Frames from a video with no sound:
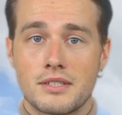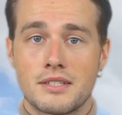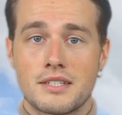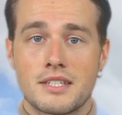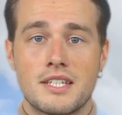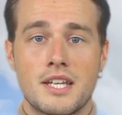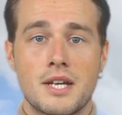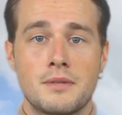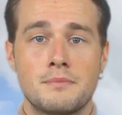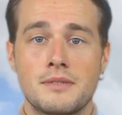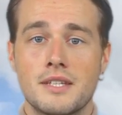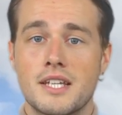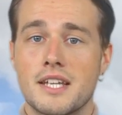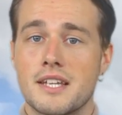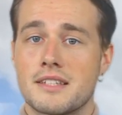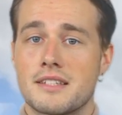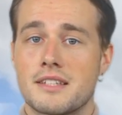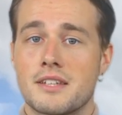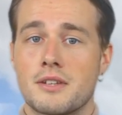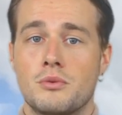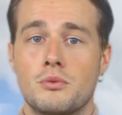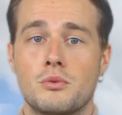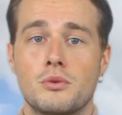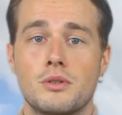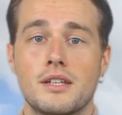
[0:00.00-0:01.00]
Sometimes
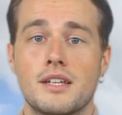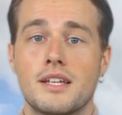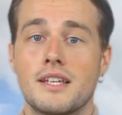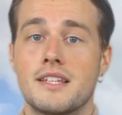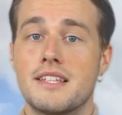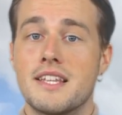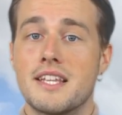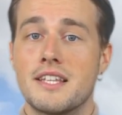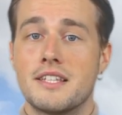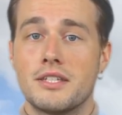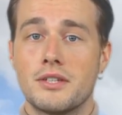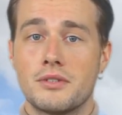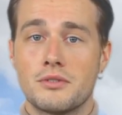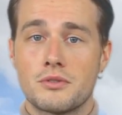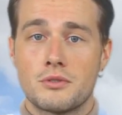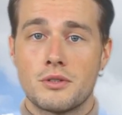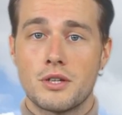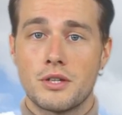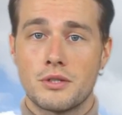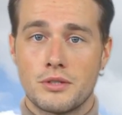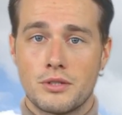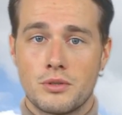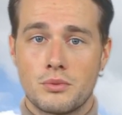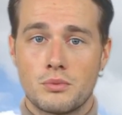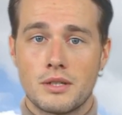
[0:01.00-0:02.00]
an organization
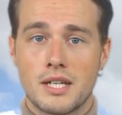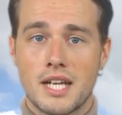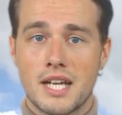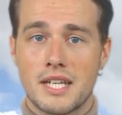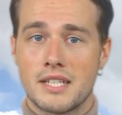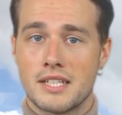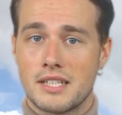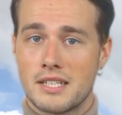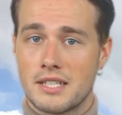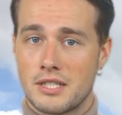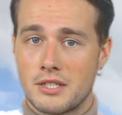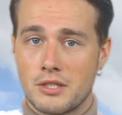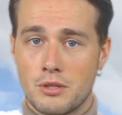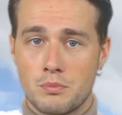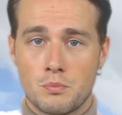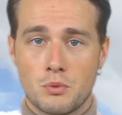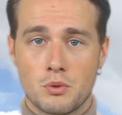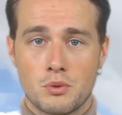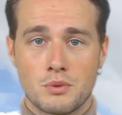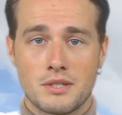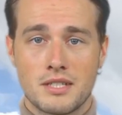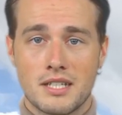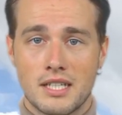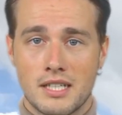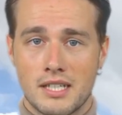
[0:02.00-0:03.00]
grows organically
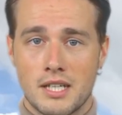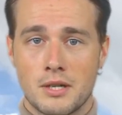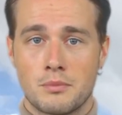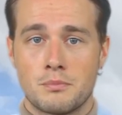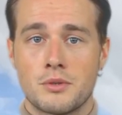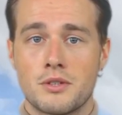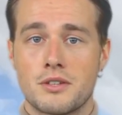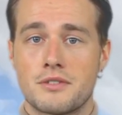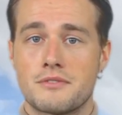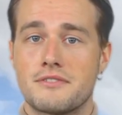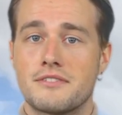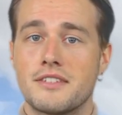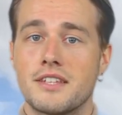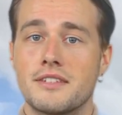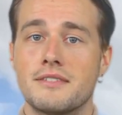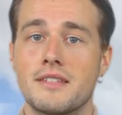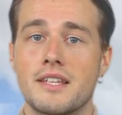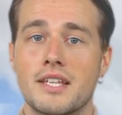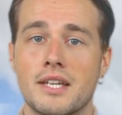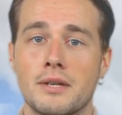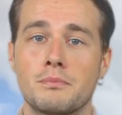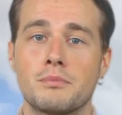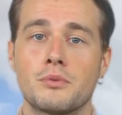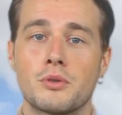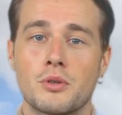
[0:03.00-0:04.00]
towards the number of
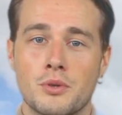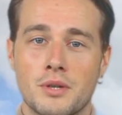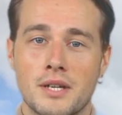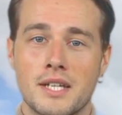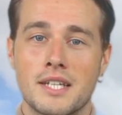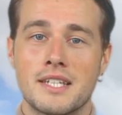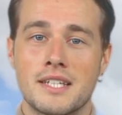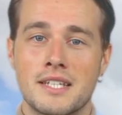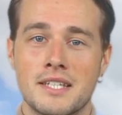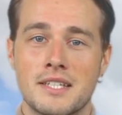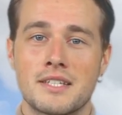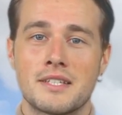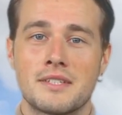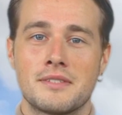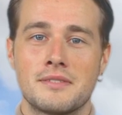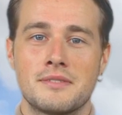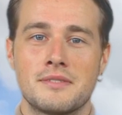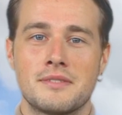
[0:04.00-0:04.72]
fifty employees.